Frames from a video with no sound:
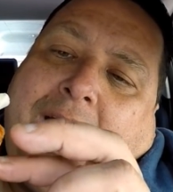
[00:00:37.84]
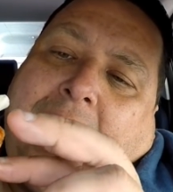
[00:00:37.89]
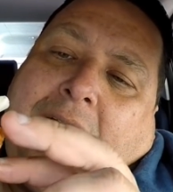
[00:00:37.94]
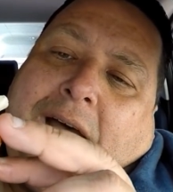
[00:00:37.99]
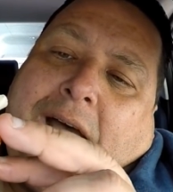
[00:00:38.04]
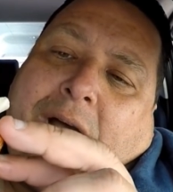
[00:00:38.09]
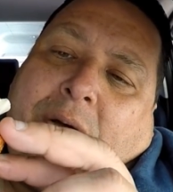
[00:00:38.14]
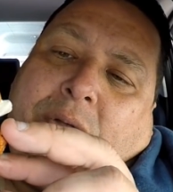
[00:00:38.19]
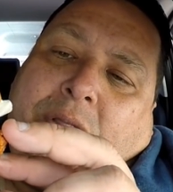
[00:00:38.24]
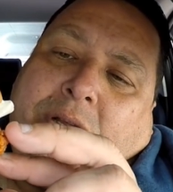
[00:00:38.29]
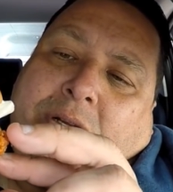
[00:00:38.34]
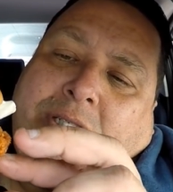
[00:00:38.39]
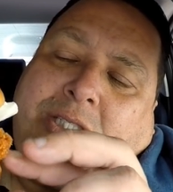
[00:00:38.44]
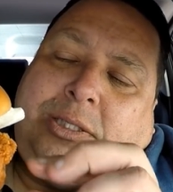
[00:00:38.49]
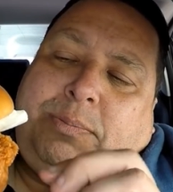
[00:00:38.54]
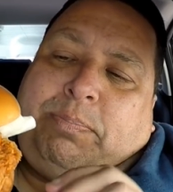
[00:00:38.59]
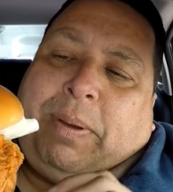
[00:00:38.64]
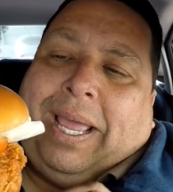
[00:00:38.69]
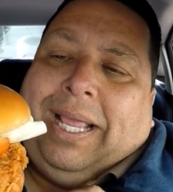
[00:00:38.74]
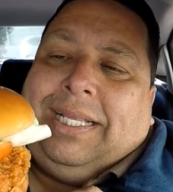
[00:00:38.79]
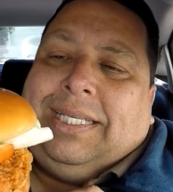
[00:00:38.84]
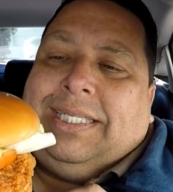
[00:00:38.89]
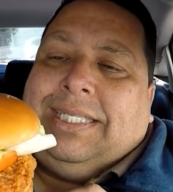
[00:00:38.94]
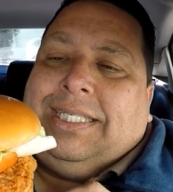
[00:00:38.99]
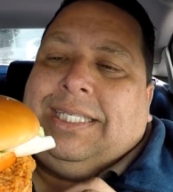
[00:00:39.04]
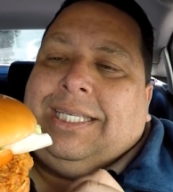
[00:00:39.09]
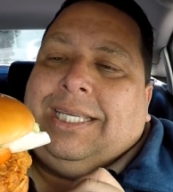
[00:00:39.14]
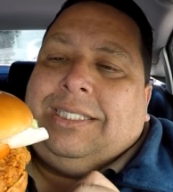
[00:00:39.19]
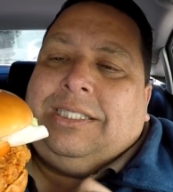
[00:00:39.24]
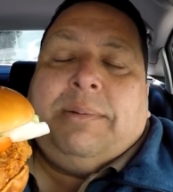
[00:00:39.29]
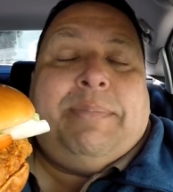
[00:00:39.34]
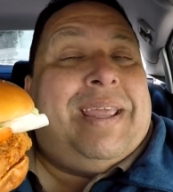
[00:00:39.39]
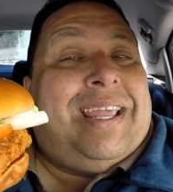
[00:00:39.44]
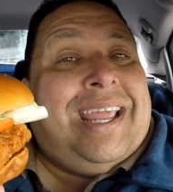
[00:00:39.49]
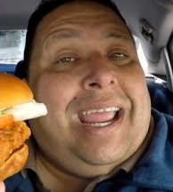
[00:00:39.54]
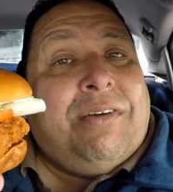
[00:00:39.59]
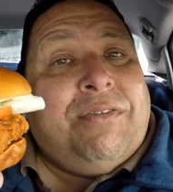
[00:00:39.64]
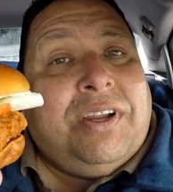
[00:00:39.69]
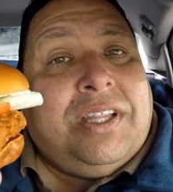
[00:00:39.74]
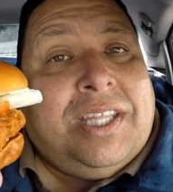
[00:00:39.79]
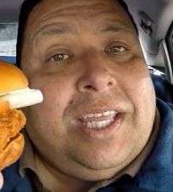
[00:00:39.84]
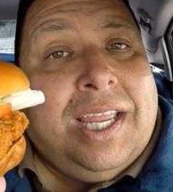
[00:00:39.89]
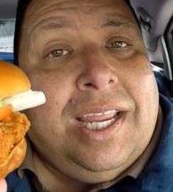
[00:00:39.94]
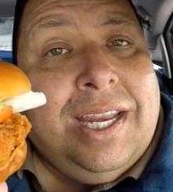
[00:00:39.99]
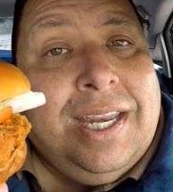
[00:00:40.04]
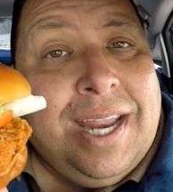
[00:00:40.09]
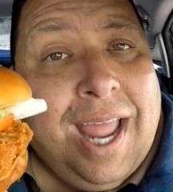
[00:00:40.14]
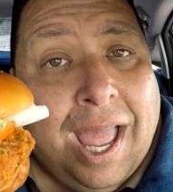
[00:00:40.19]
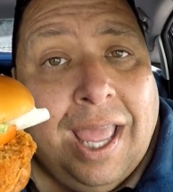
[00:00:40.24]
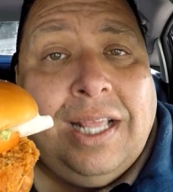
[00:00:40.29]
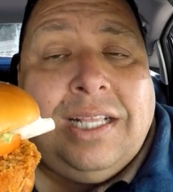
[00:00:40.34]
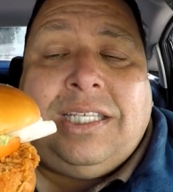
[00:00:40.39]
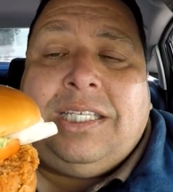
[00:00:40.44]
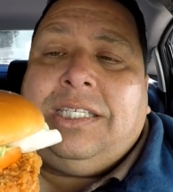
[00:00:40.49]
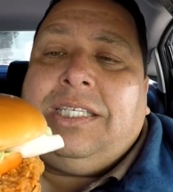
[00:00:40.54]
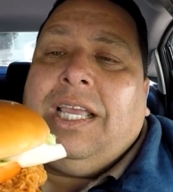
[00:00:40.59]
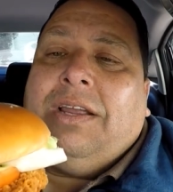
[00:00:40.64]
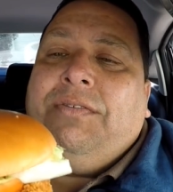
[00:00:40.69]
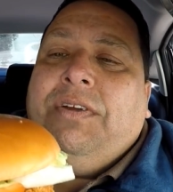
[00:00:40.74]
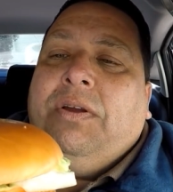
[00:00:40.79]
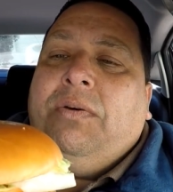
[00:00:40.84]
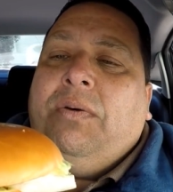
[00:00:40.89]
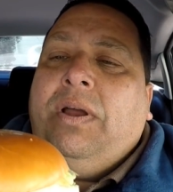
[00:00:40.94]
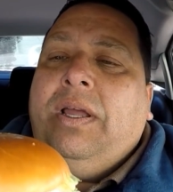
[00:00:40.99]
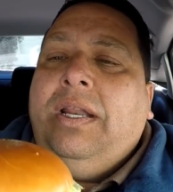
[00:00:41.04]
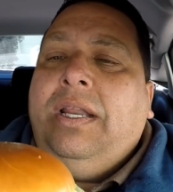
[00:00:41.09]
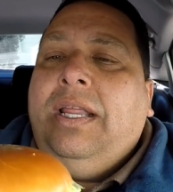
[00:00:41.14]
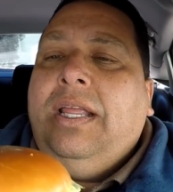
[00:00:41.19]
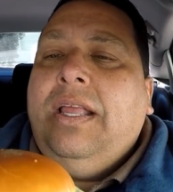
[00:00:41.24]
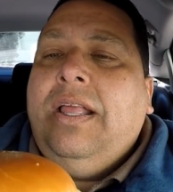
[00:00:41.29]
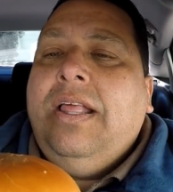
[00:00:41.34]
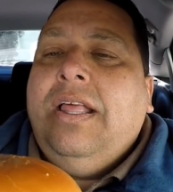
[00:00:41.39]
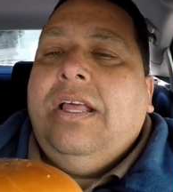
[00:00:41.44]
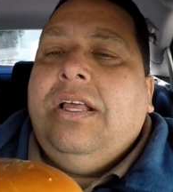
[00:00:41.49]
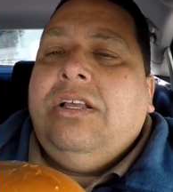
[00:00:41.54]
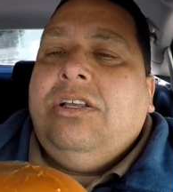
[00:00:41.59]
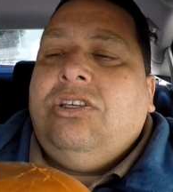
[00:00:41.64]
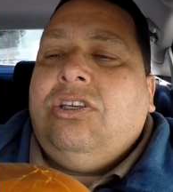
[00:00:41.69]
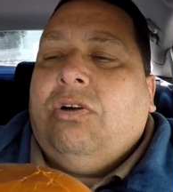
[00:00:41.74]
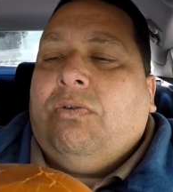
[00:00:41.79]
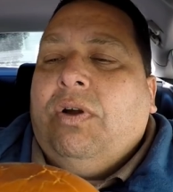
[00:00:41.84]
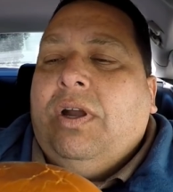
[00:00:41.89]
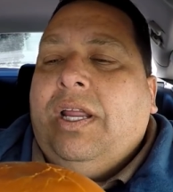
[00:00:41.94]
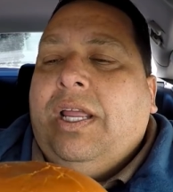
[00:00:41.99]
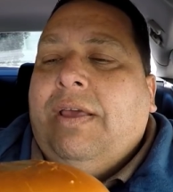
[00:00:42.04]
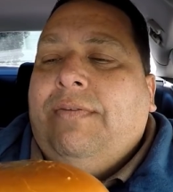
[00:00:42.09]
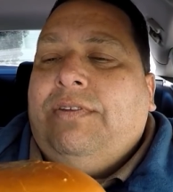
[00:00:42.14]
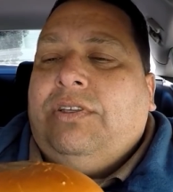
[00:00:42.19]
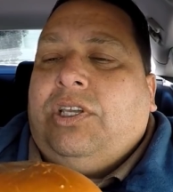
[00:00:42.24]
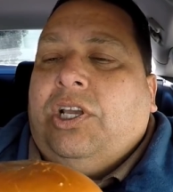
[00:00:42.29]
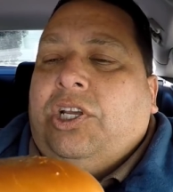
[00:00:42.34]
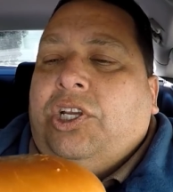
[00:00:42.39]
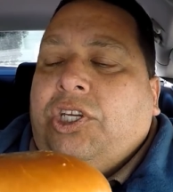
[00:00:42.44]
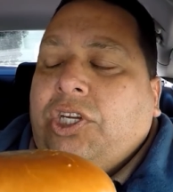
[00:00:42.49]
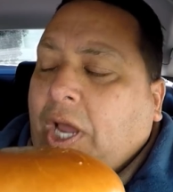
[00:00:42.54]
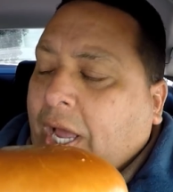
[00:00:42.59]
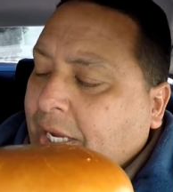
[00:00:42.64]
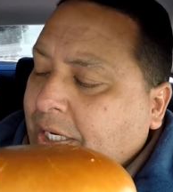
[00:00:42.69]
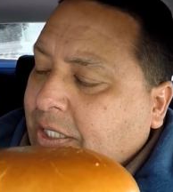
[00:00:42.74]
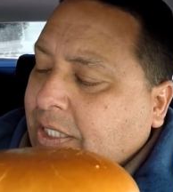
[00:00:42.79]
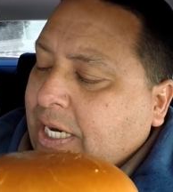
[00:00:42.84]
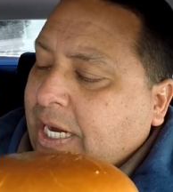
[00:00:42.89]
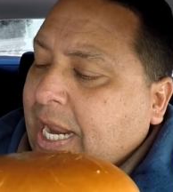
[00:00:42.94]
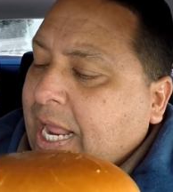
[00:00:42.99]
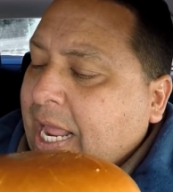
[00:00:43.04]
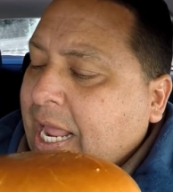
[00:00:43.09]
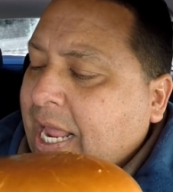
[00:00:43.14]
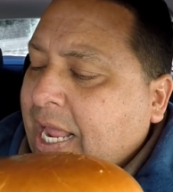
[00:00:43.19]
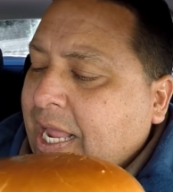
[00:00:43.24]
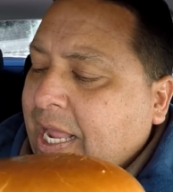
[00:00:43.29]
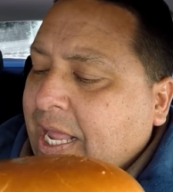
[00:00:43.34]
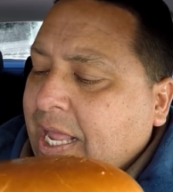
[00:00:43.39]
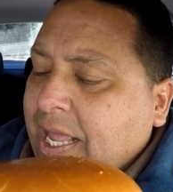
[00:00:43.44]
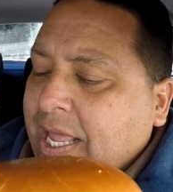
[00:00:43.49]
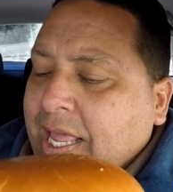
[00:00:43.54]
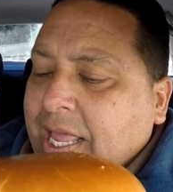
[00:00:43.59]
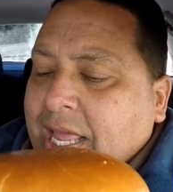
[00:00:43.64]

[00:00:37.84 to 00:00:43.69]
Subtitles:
with a little spice to make everything nice, everyone. So we're gonna give this a shot today.